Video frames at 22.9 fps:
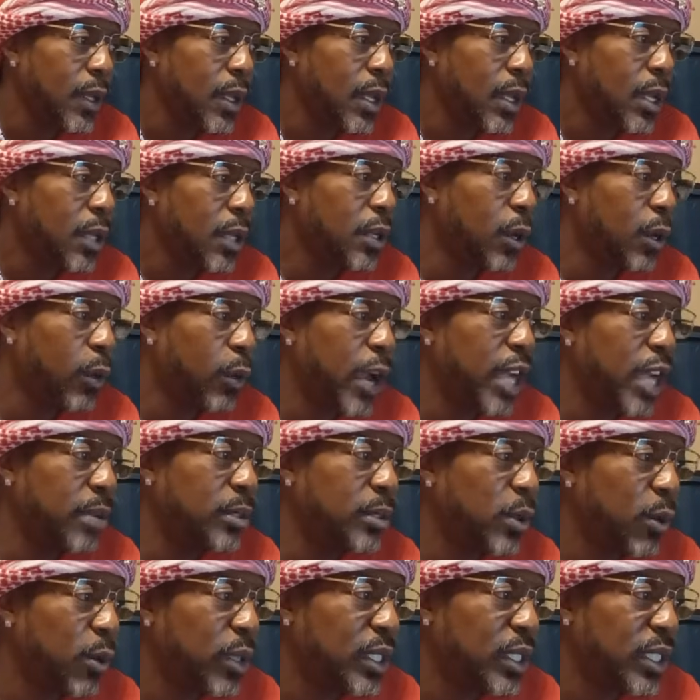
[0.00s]
The ram's
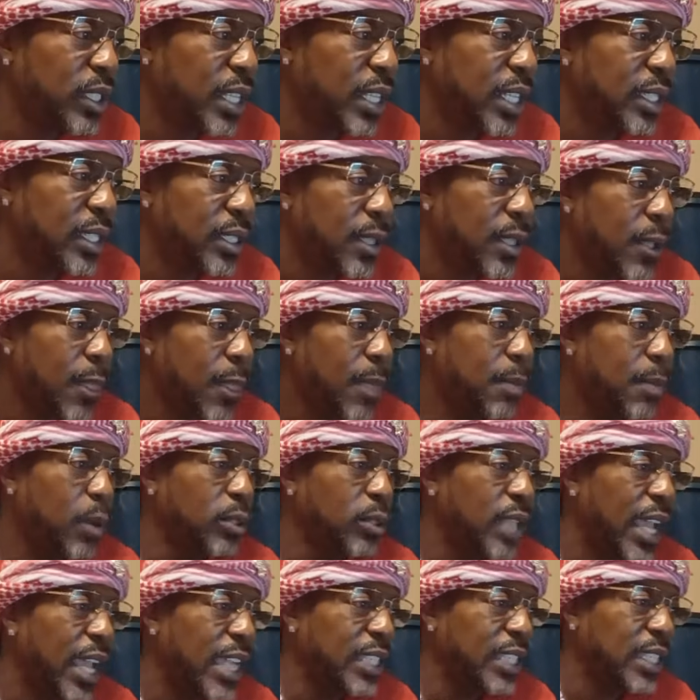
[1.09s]
horn since
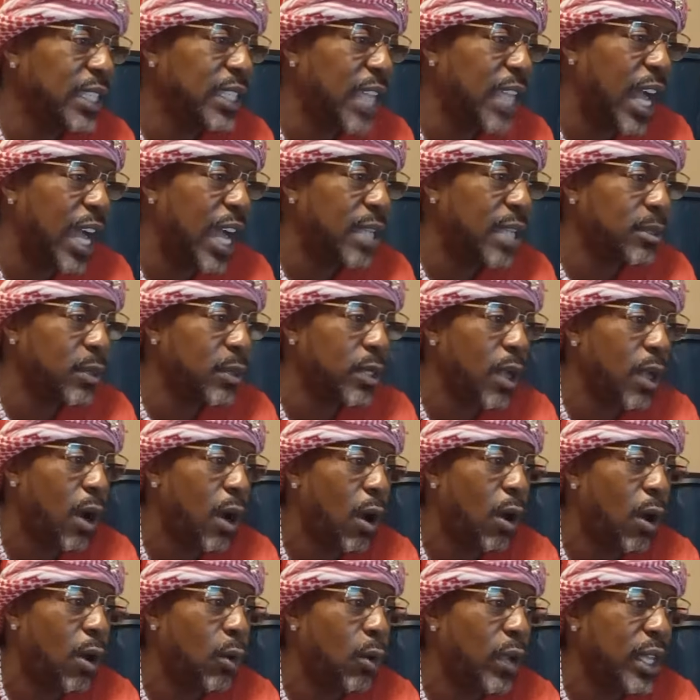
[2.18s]
most ancient times was
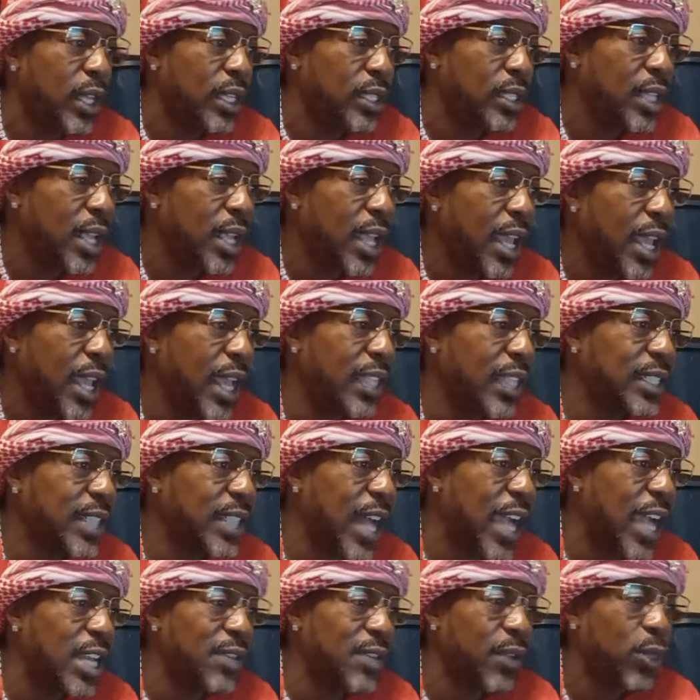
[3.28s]
always a
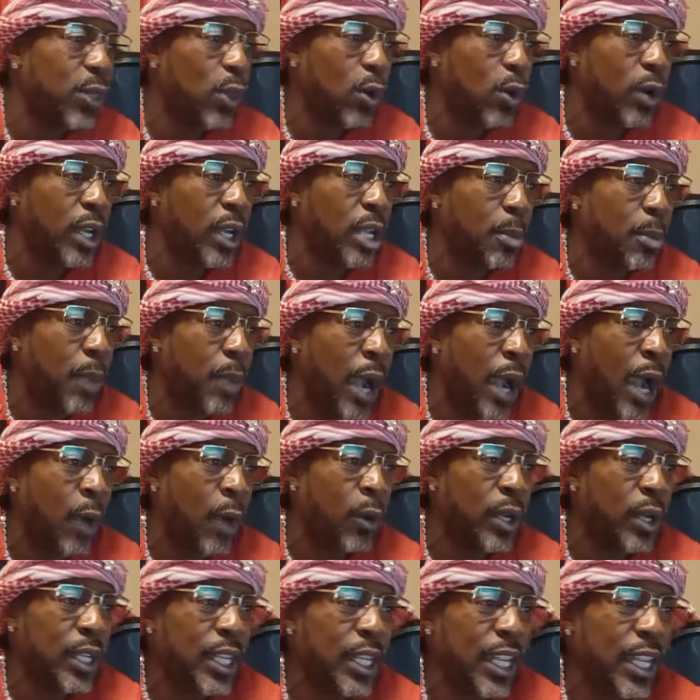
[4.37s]
sign of authority, power,
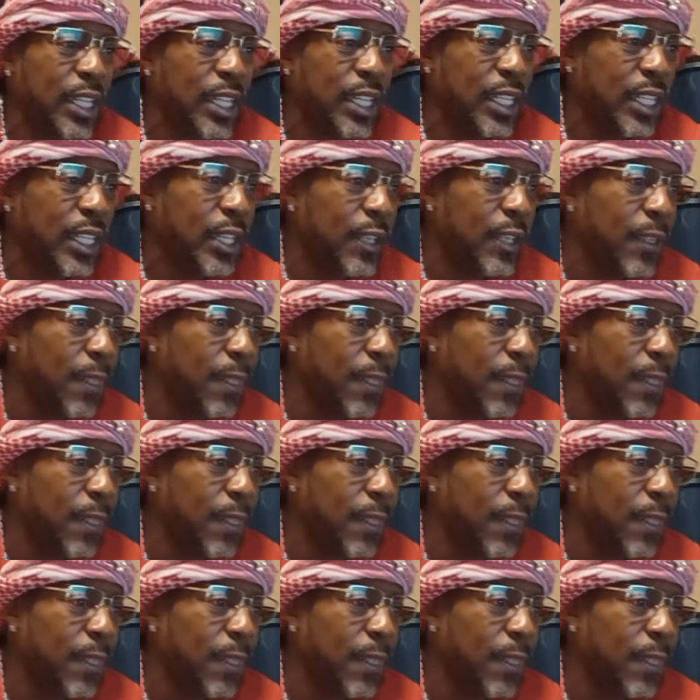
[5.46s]
dignity.